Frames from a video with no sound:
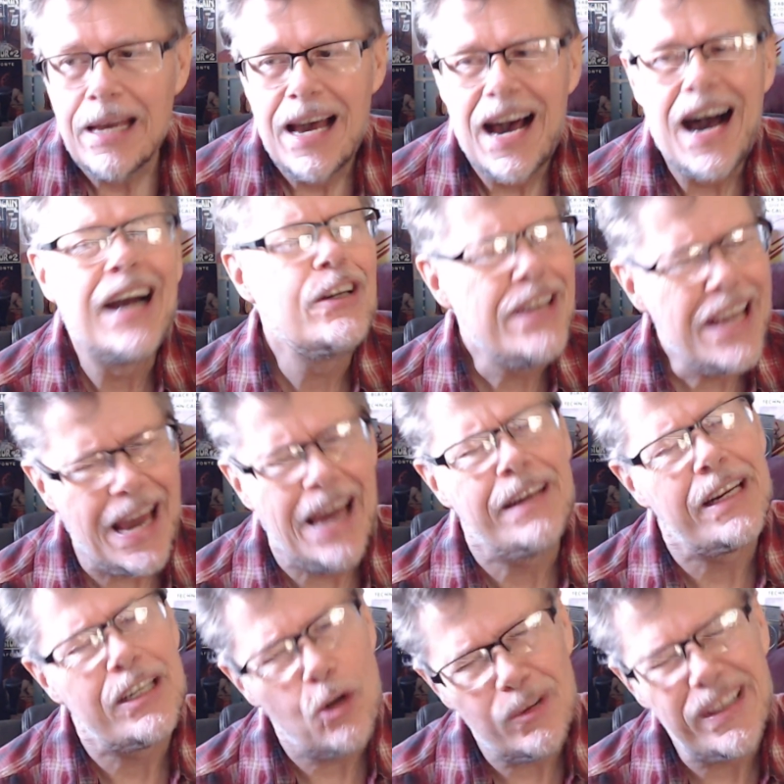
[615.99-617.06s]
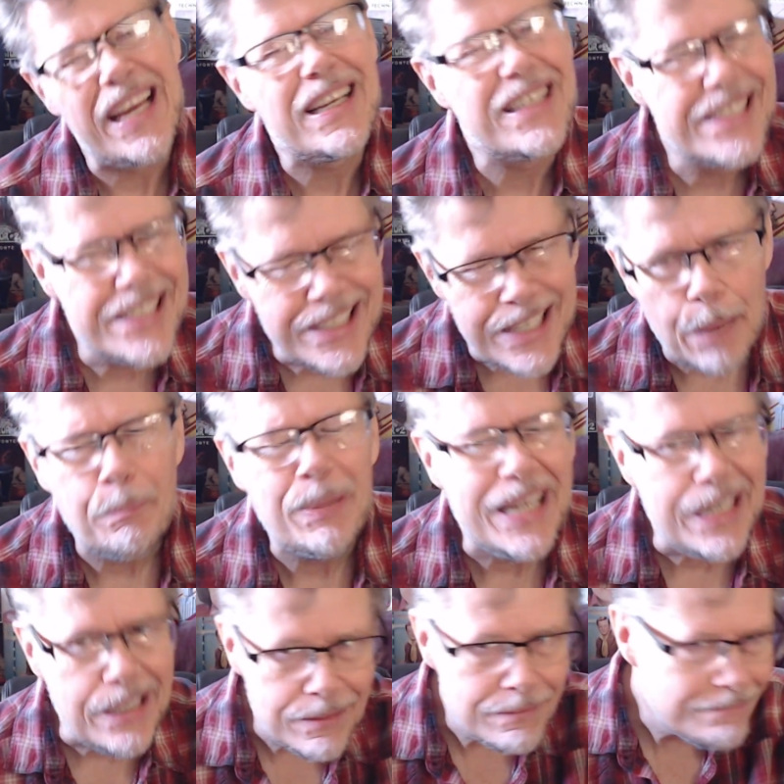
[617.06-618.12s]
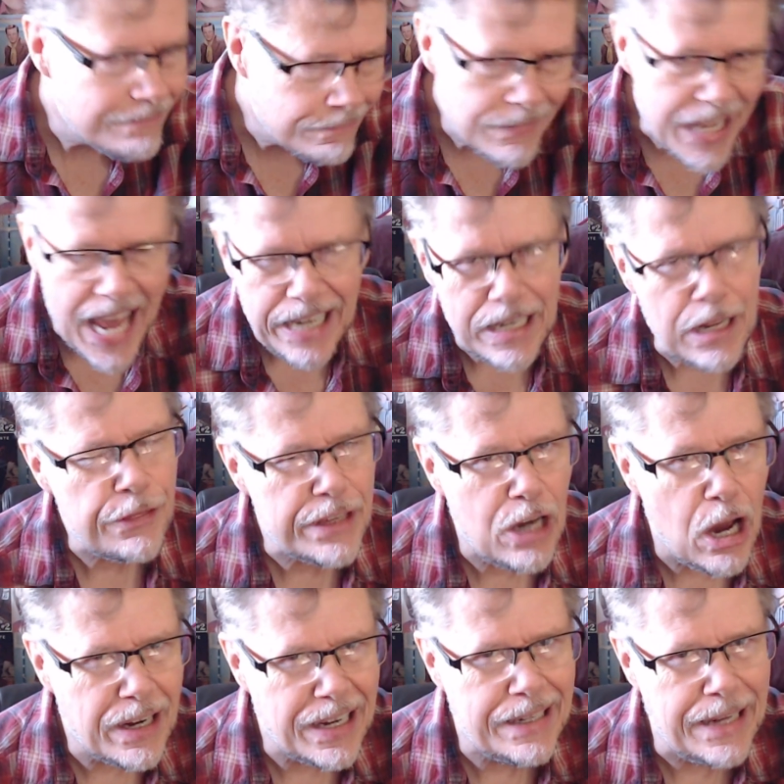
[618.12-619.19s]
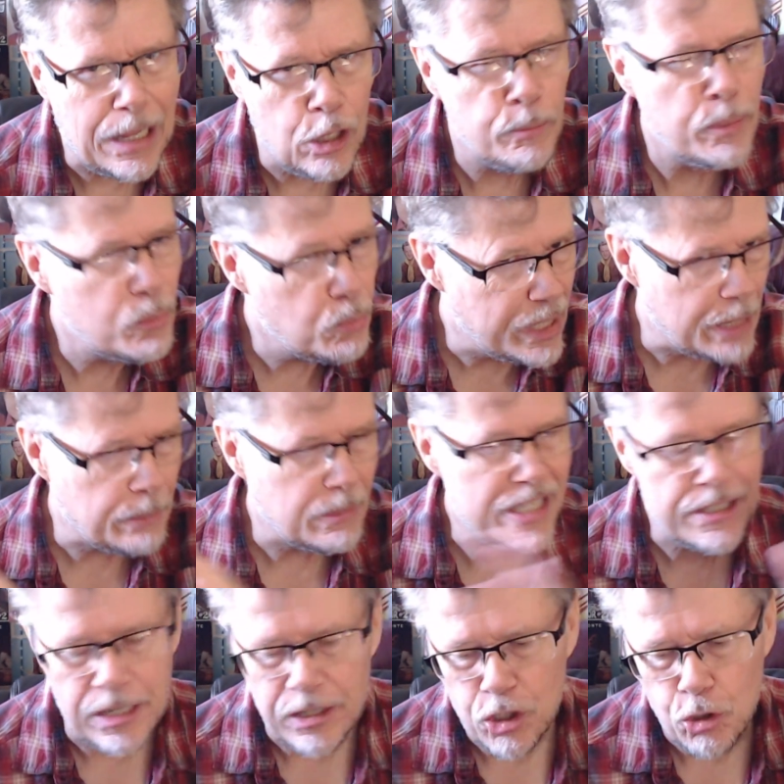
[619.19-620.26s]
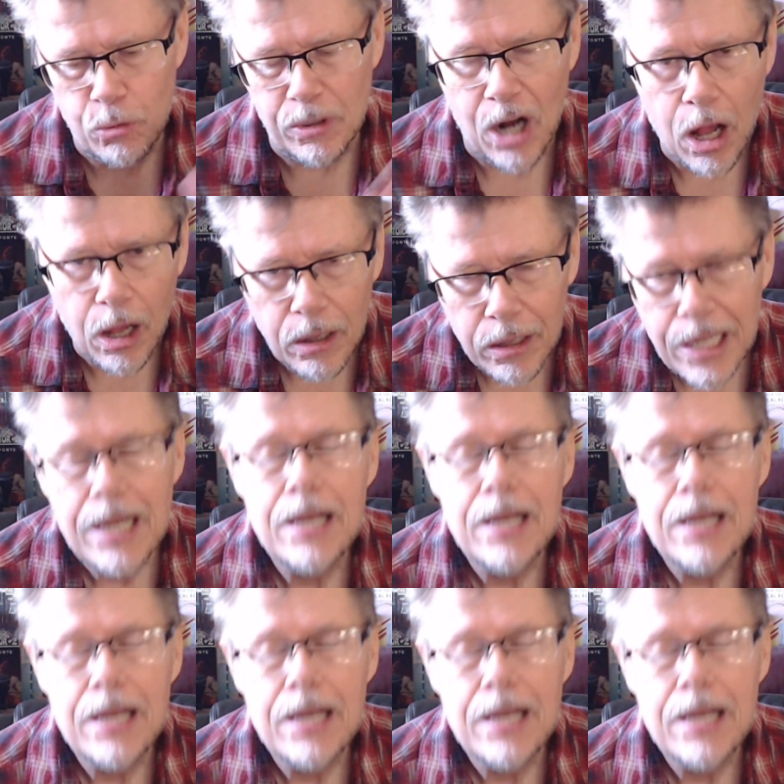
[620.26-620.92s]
I don't like skipping anything on an album when I'm listening to it all.